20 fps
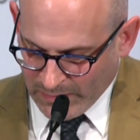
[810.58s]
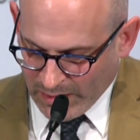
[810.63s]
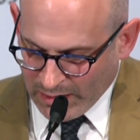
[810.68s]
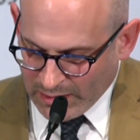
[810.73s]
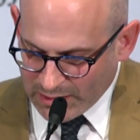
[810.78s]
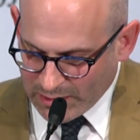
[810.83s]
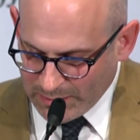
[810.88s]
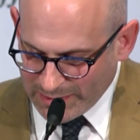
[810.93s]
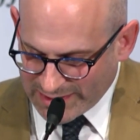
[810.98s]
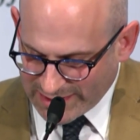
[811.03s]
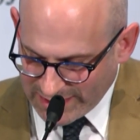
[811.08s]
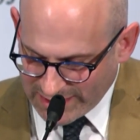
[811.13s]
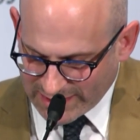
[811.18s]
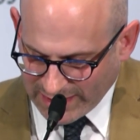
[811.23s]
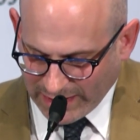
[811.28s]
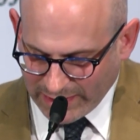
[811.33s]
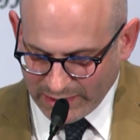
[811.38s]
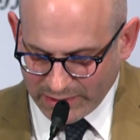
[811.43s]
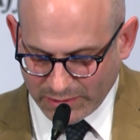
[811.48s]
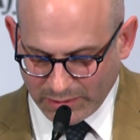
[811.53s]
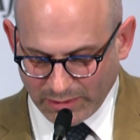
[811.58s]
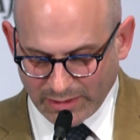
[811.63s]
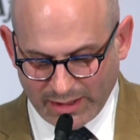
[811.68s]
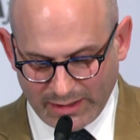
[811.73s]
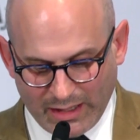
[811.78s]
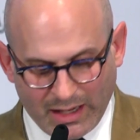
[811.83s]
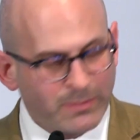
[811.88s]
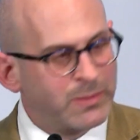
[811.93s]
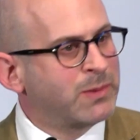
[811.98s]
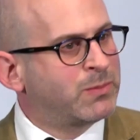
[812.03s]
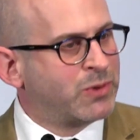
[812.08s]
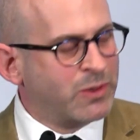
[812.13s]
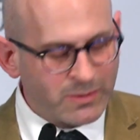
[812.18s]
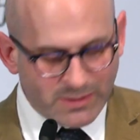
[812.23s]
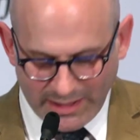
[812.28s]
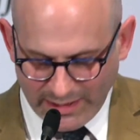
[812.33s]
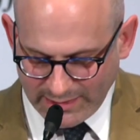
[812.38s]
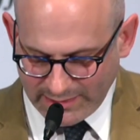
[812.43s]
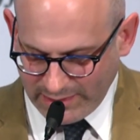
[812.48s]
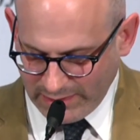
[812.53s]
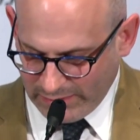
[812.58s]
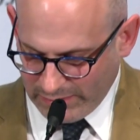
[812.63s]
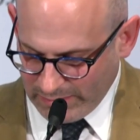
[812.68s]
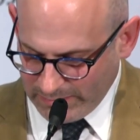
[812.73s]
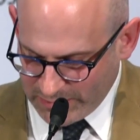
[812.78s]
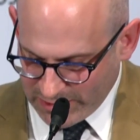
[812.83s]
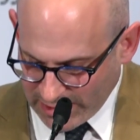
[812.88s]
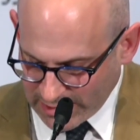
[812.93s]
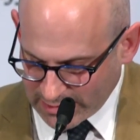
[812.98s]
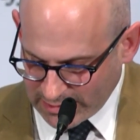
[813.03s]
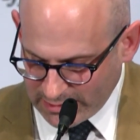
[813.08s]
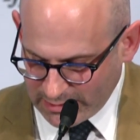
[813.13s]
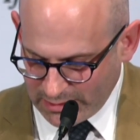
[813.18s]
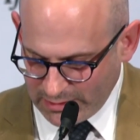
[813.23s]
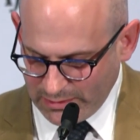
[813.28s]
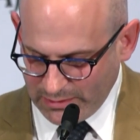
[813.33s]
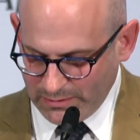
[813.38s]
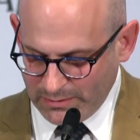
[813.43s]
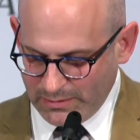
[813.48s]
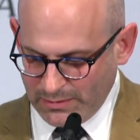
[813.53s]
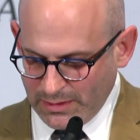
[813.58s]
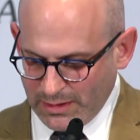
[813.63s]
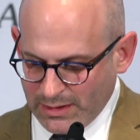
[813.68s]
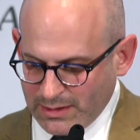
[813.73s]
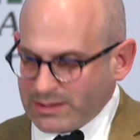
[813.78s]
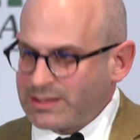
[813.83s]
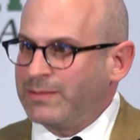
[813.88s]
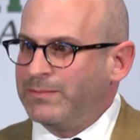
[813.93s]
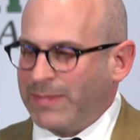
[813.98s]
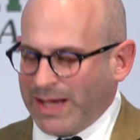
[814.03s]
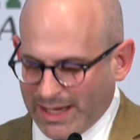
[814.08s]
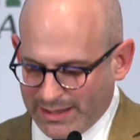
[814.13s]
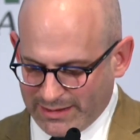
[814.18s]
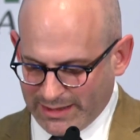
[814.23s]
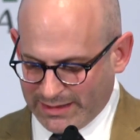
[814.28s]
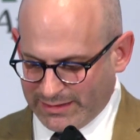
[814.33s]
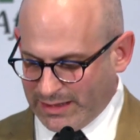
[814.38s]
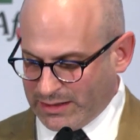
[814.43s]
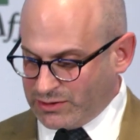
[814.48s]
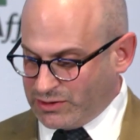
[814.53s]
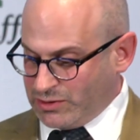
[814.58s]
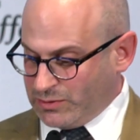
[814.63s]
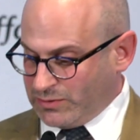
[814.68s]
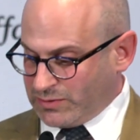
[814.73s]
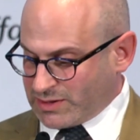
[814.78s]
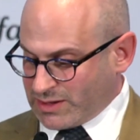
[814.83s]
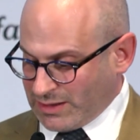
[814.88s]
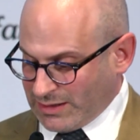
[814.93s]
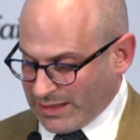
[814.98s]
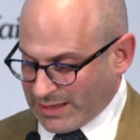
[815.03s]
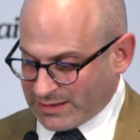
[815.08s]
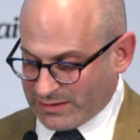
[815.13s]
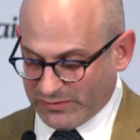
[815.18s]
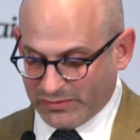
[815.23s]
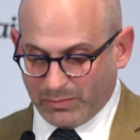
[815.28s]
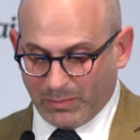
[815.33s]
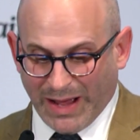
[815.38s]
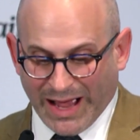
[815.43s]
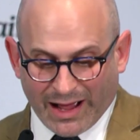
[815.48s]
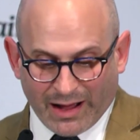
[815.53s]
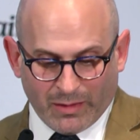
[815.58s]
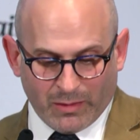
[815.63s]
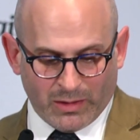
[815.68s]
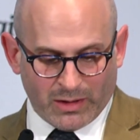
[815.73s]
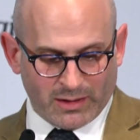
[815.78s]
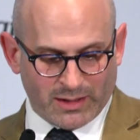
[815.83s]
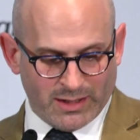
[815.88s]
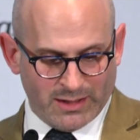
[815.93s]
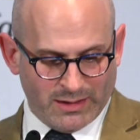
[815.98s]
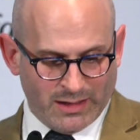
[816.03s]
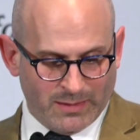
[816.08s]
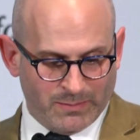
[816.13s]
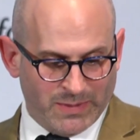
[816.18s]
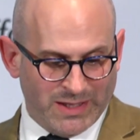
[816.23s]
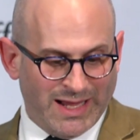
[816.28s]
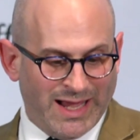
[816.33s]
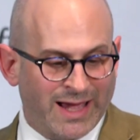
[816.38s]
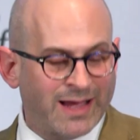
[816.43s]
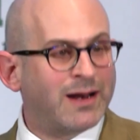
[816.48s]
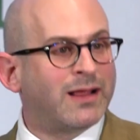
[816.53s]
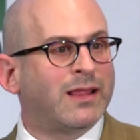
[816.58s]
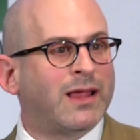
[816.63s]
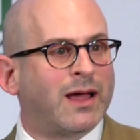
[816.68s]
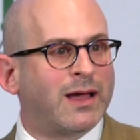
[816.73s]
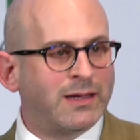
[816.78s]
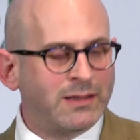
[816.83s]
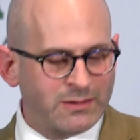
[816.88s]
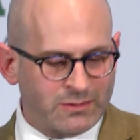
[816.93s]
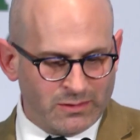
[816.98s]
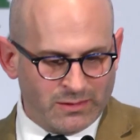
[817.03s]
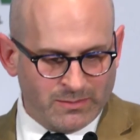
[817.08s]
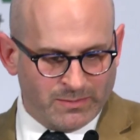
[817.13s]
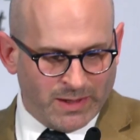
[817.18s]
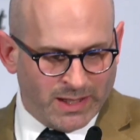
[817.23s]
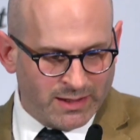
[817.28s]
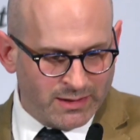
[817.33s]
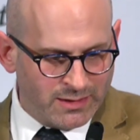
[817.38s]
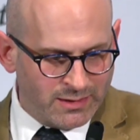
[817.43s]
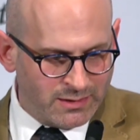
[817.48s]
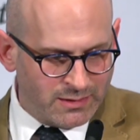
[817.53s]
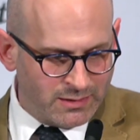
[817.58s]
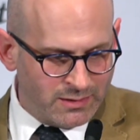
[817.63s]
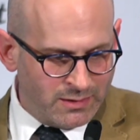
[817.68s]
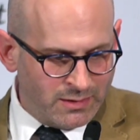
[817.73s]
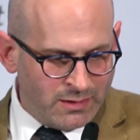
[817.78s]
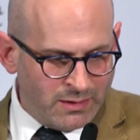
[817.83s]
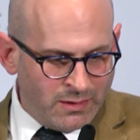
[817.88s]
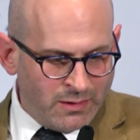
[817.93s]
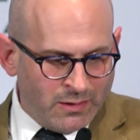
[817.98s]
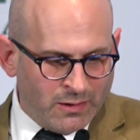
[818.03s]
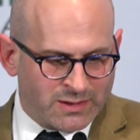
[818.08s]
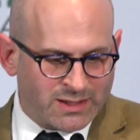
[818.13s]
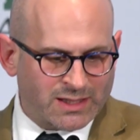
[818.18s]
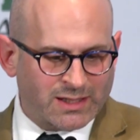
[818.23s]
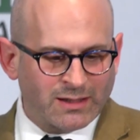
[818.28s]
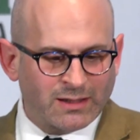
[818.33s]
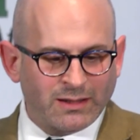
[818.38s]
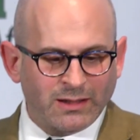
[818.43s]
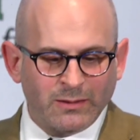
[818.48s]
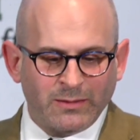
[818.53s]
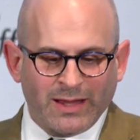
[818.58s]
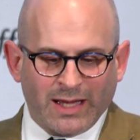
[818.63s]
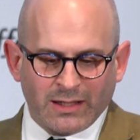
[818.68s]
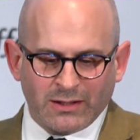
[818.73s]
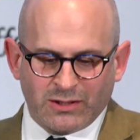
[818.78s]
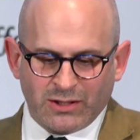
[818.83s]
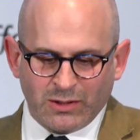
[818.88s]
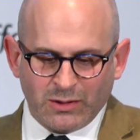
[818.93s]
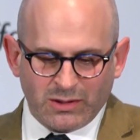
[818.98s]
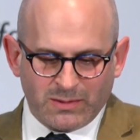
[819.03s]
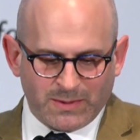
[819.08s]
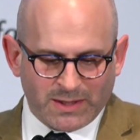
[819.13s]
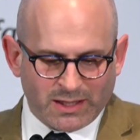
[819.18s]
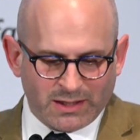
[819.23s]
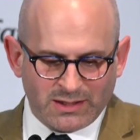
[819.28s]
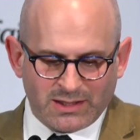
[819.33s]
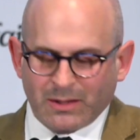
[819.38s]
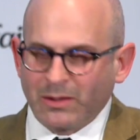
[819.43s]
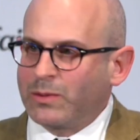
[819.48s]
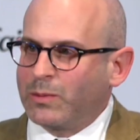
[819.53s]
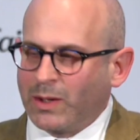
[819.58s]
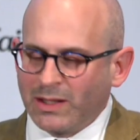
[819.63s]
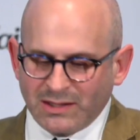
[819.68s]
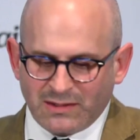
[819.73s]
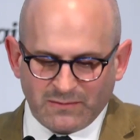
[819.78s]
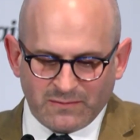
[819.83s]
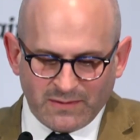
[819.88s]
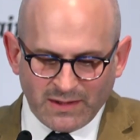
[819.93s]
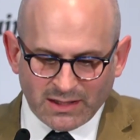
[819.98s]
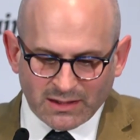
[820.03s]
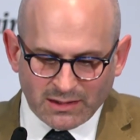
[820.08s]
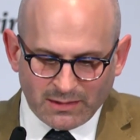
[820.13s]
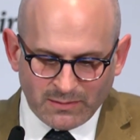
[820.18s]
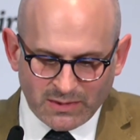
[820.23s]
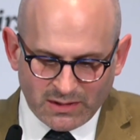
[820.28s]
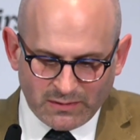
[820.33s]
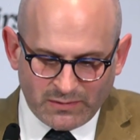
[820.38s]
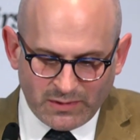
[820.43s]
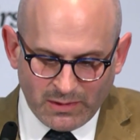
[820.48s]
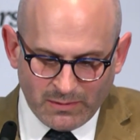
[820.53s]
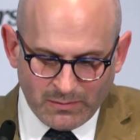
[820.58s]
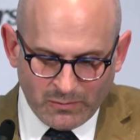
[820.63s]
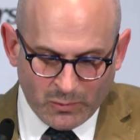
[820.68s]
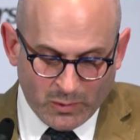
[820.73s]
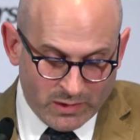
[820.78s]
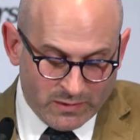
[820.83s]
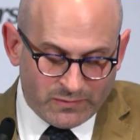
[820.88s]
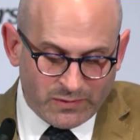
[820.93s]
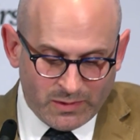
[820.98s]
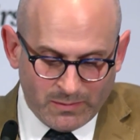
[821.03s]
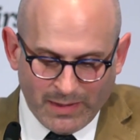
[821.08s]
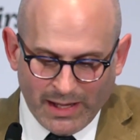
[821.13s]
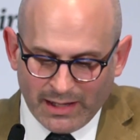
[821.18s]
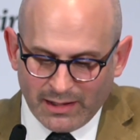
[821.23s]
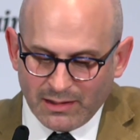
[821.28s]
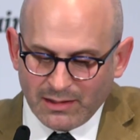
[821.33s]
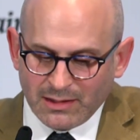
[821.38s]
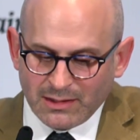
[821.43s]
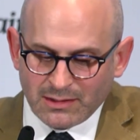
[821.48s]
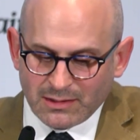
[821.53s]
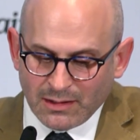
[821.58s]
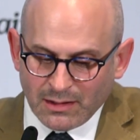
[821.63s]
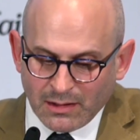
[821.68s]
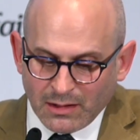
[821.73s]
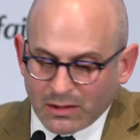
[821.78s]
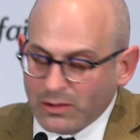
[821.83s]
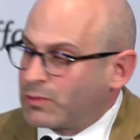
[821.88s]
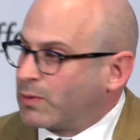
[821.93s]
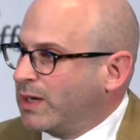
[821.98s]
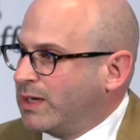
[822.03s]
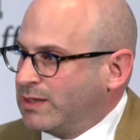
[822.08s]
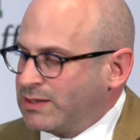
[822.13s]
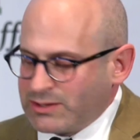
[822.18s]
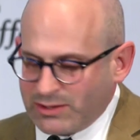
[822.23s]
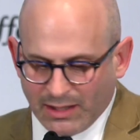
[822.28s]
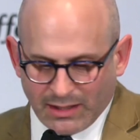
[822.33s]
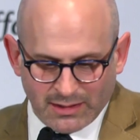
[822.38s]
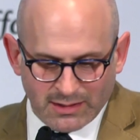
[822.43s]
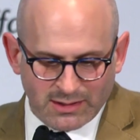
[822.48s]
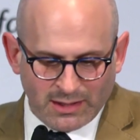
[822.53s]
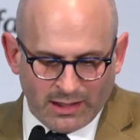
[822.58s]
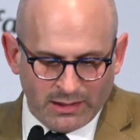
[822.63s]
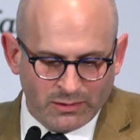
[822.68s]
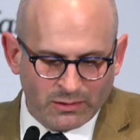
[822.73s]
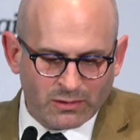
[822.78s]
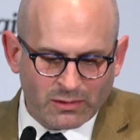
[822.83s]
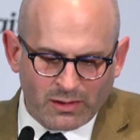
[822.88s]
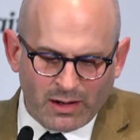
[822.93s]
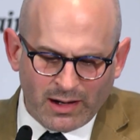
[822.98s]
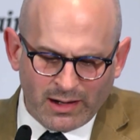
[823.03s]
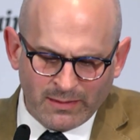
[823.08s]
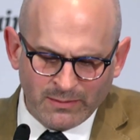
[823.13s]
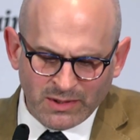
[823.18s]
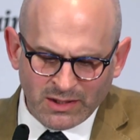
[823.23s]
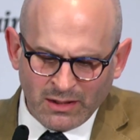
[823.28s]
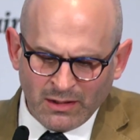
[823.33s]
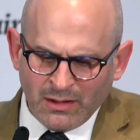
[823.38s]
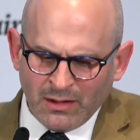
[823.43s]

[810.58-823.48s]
To insist that Israel cannot be protested or objected to mandate that Jewish collective power cannot be analyzed or debated, or to conclude that Jews, because they were once victims of one of humanity's greatest genocidal crimes,